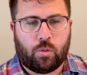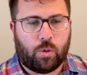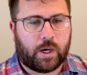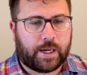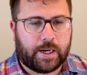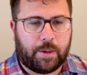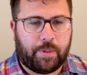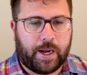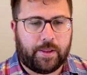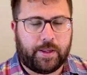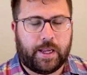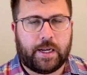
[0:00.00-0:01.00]
Where can I
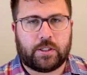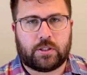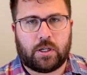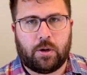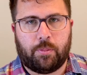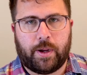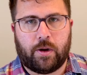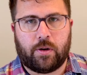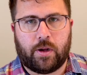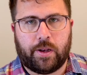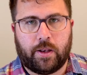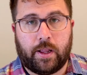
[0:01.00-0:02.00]
pay the extra
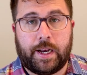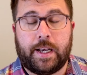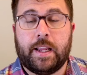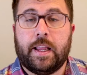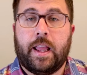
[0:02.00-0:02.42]
amount online?